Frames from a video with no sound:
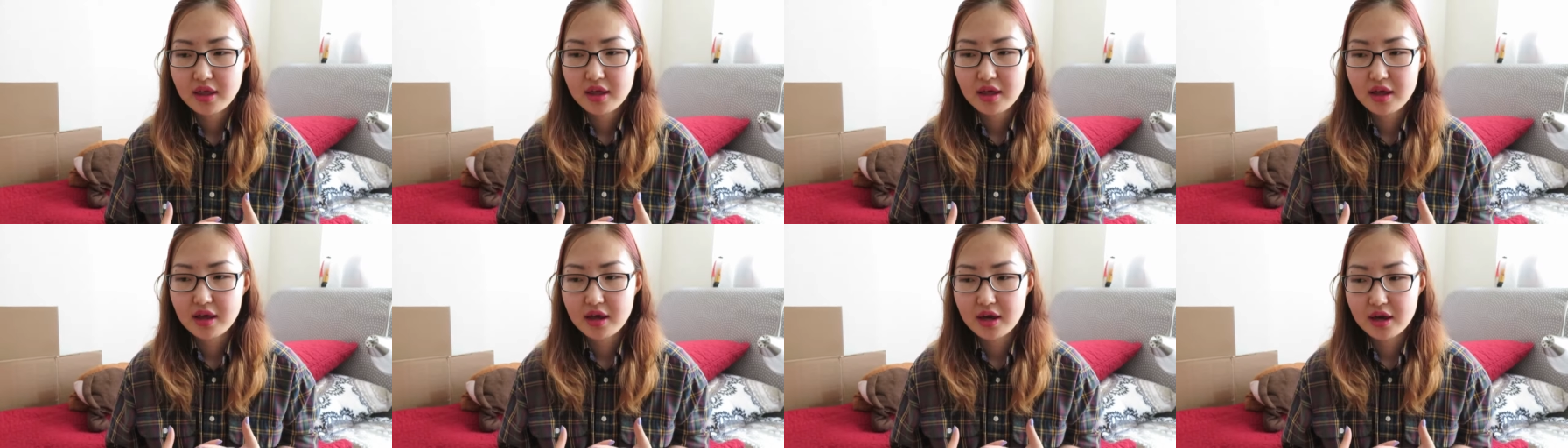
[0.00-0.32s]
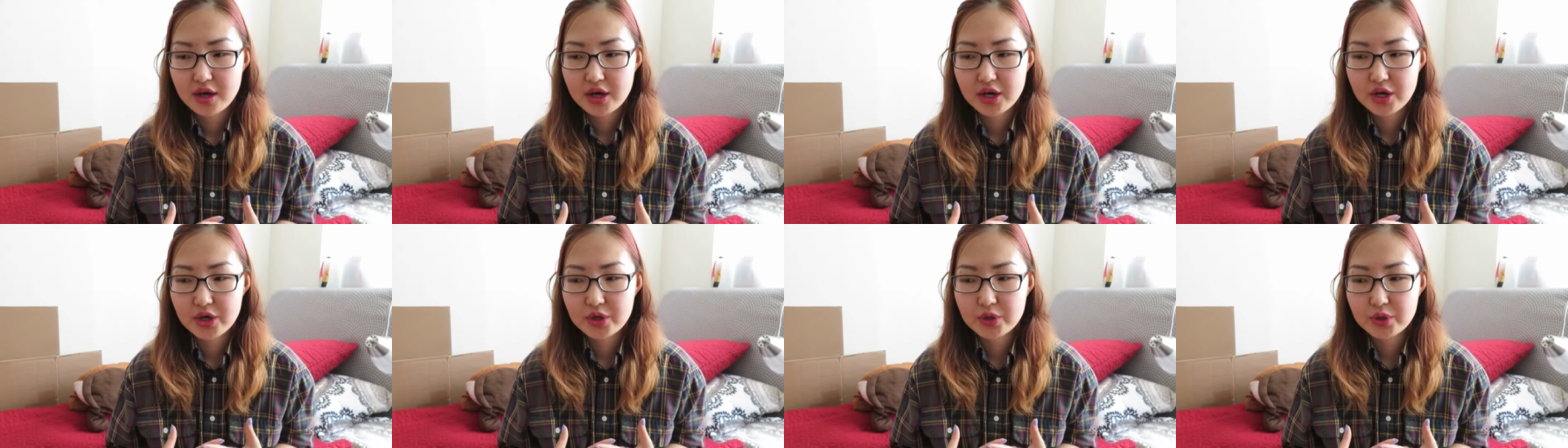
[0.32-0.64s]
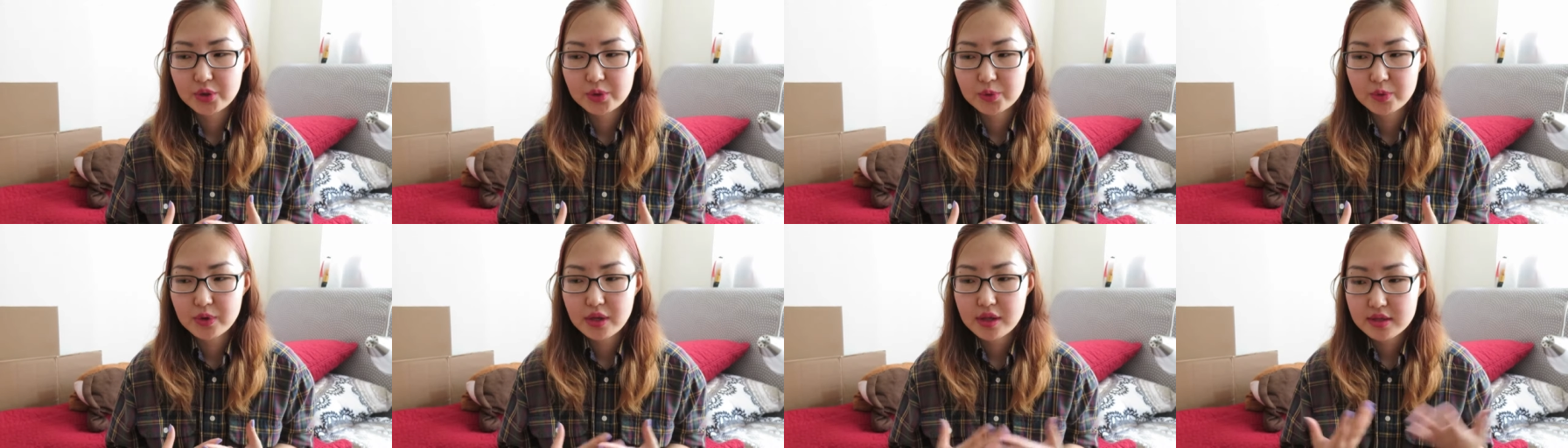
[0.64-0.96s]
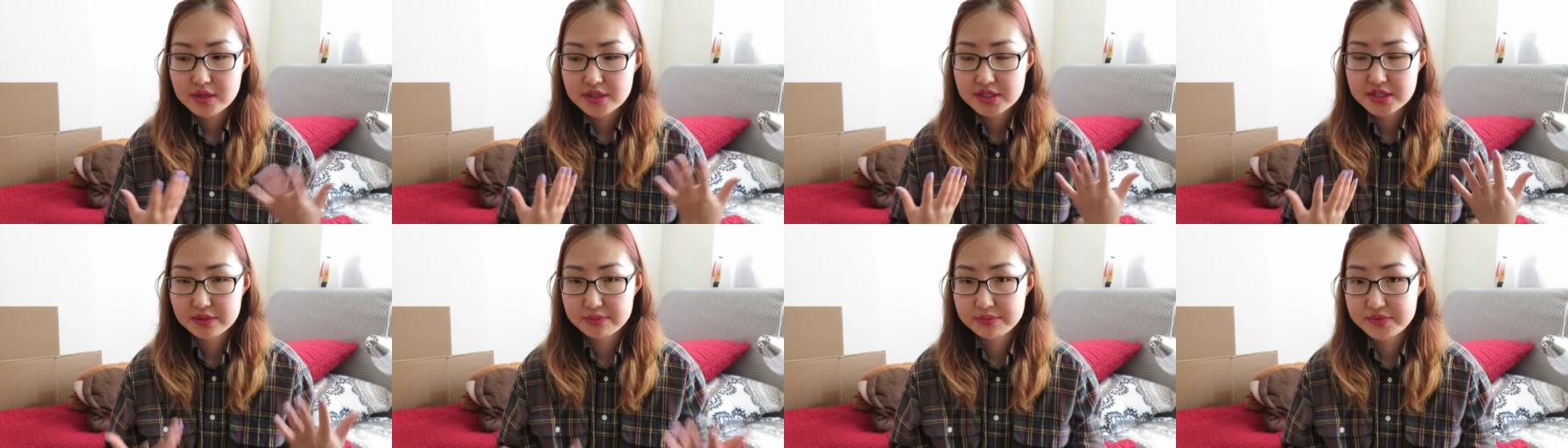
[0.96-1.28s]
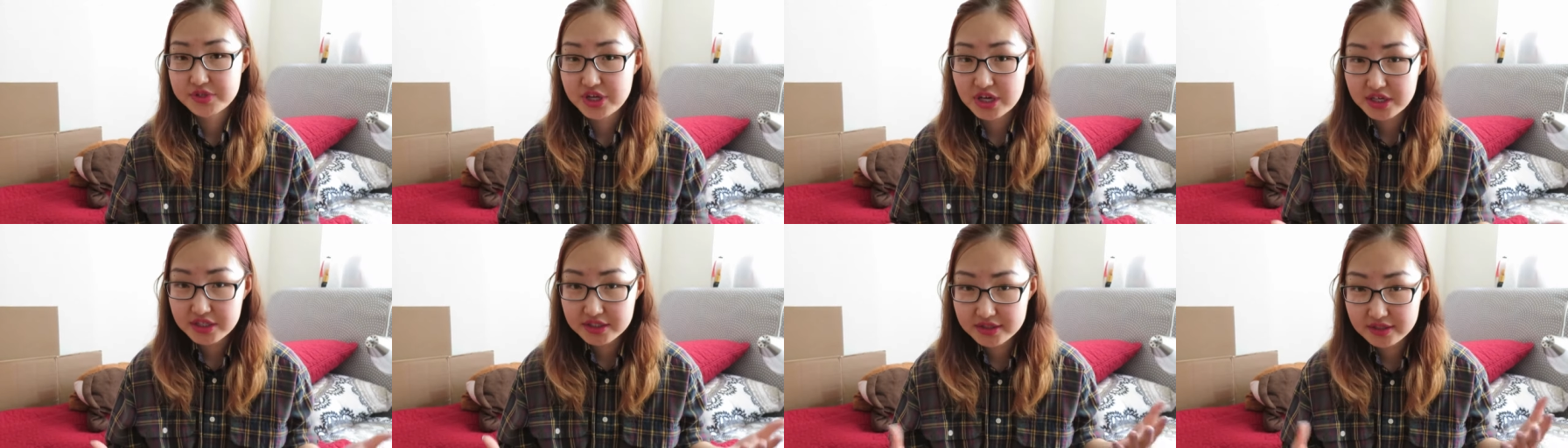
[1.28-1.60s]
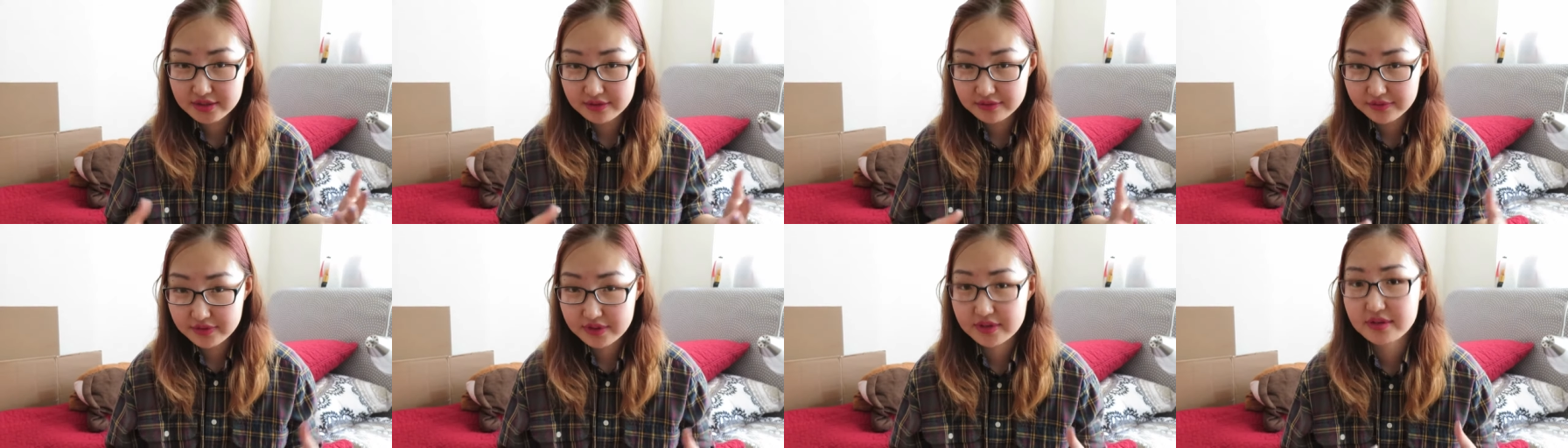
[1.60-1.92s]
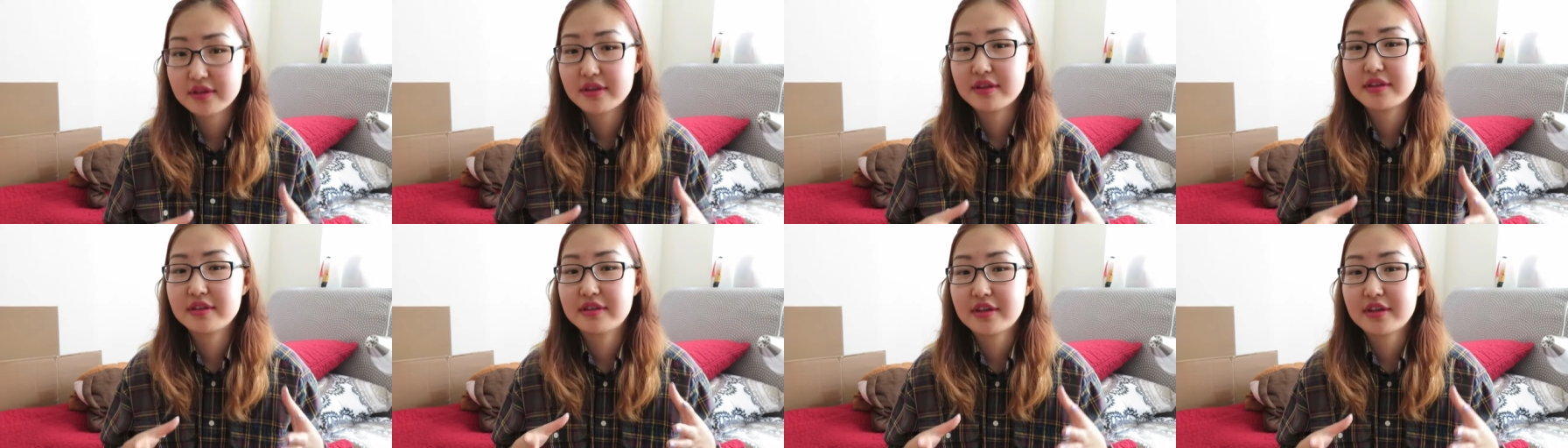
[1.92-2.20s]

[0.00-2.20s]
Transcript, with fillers: how subjective the